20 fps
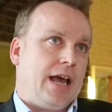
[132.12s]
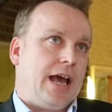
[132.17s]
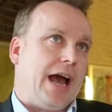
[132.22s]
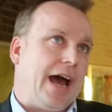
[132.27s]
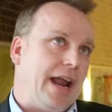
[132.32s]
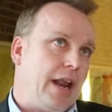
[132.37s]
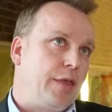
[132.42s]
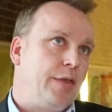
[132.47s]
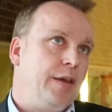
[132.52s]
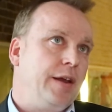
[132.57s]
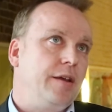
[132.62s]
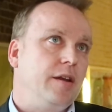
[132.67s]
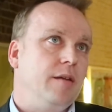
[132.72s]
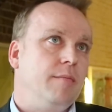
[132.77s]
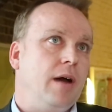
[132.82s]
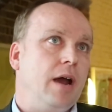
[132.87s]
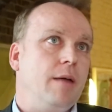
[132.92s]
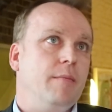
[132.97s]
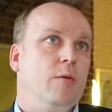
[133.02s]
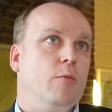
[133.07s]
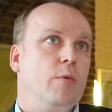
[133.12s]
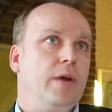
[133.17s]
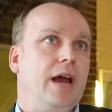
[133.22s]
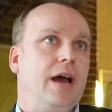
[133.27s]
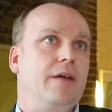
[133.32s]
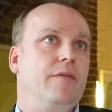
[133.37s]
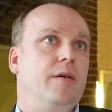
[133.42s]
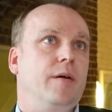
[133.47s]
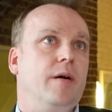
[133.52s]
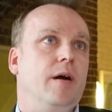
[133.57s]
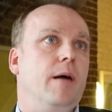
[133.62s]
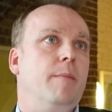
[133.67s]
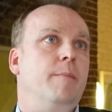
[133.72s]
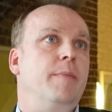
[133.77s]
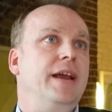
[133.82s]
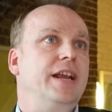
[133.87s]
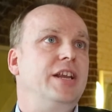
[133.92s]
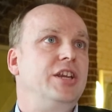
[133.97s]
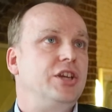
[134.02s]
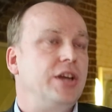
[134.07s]
And I think at the moment we have a
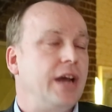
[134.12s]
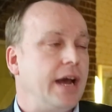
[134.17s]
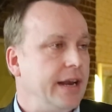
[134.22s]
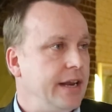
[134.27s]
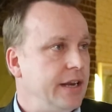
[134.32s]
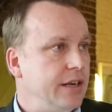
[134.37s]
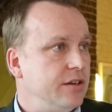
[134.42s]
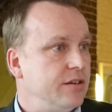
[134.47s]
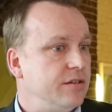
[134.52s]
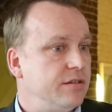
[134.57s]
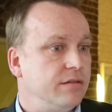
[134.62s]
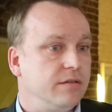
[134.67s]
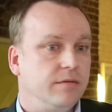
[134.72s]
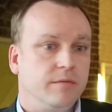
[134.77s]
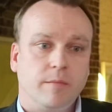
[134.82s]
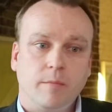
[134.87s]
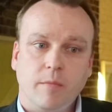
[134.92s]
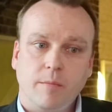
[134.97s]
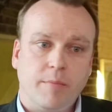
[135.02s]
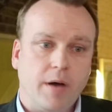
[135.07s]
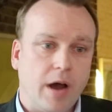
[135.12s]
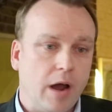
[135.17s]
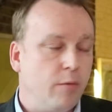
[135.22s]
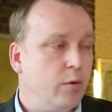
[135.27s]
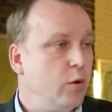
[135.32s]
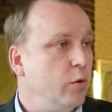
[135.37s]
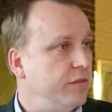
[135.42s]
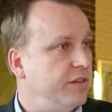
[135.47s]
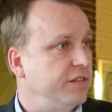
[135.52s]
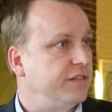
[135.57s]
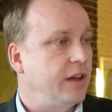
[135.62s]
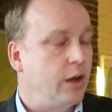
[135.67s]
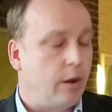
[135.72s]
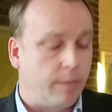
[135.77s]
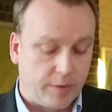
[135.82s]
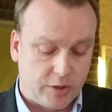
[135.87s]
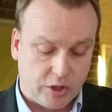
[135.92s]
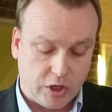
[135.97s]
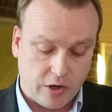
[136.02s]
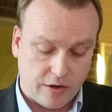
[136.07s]
big challenge, but I would also say
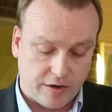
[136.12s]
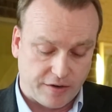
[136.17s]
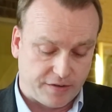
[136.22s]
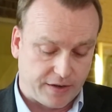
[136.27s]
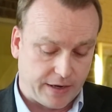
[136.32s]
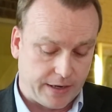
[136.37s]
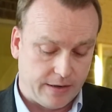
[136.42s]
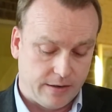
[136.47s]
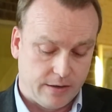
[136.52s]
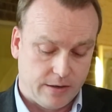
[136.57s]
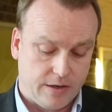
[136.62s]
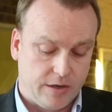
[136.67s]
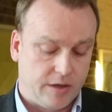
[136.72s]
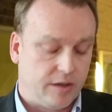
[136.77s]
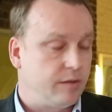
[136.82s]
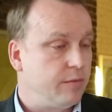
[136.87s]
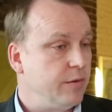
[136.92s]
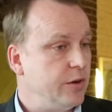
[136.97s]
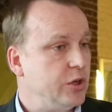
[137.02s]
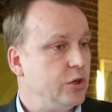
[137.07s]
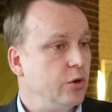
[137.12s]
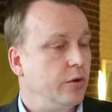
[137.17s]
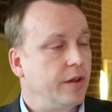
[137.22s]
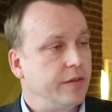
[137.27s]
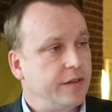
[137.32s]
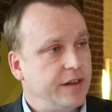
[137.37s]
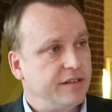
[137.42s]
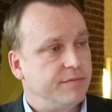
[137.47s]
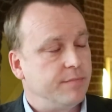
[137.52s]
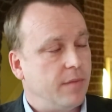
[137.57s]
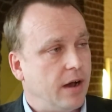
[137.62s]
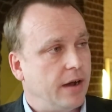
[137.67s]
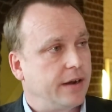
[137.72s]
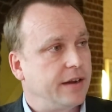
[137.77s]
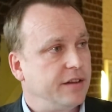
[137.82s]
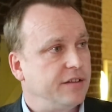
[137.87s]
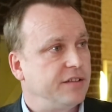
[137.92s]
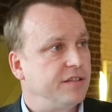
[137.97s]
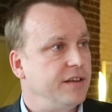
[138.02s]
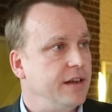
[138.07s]
opportunity, to ensure that these
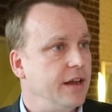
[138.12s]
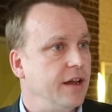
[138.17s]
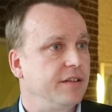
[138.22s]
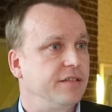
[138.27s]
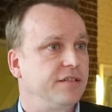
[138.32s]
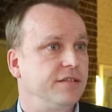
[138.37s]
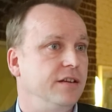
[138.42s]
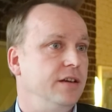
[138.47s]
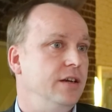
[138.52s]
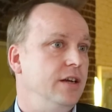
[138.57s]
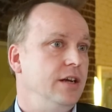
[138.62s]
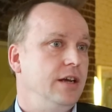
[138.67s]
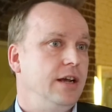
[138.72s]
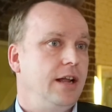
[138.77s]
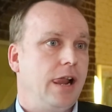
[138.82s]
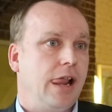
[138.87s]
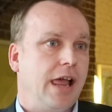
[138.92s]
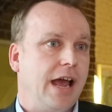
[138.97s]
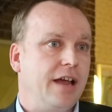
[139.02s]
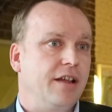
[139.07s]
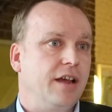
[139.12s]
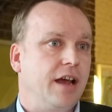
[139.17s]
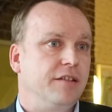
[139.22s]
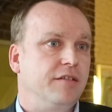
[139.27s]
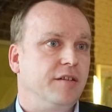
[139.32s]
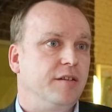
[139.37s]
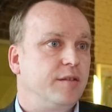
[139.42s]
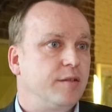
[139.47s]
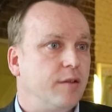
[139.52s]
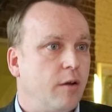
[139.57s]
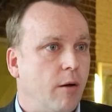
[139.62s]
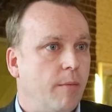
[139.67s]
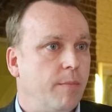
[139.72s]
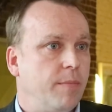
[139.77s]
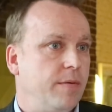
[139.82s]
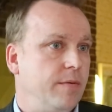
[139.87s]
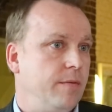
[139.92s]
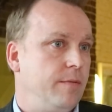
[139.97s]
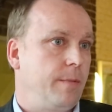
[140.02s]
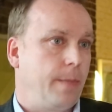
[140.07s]
markets see us as a
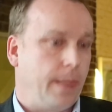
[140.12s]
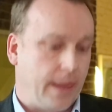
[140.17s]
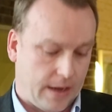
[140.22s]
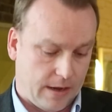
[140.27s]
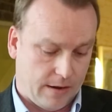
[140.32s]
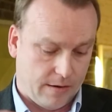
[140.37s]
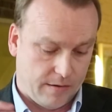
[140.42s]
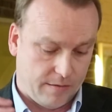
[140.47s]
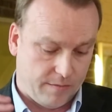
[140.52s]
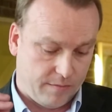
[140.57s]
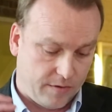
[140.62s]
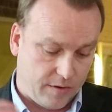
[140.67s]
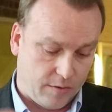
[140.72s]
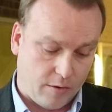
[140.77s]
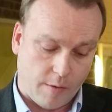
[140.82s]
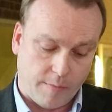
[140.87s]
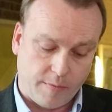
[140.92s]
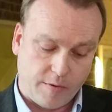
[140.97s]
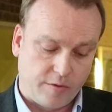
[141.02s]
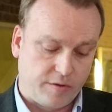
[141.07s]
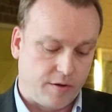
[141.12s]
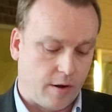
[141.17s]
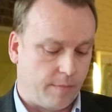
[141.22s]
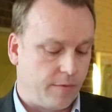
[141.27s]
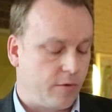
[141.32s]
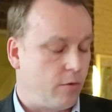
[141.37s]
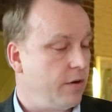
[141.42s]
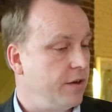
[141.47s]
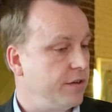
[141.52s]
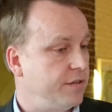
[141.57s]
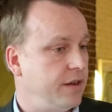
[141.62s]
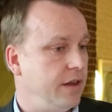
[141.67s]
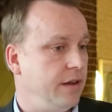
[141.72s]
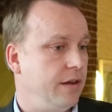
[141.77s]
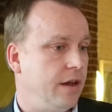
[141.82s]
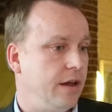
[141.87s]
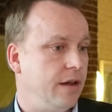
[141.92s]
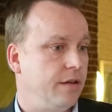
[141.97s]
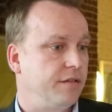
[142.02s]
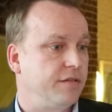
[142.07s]
top quality
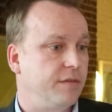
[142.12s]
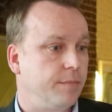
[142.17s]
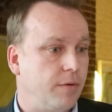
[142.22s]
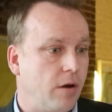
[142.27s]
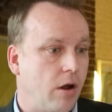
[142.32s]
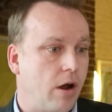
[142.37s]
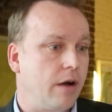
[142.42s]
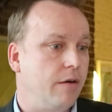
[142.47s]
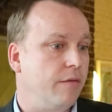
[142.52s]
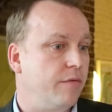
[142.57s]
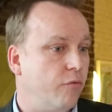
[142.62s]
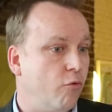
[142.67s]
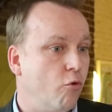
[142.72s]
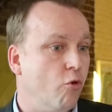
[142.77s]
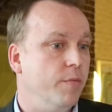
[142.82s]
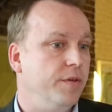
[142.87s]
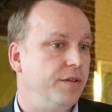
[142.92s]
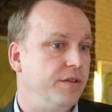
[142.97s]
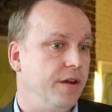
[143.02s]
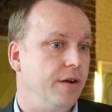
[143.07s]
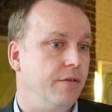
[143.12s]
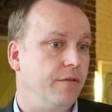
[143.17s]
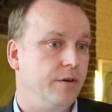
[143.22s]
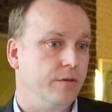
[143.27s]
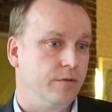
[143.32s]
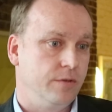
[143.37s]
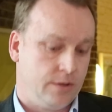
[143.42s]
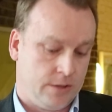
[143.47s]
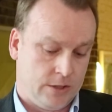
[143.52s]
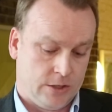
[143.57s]
supplier of raw material.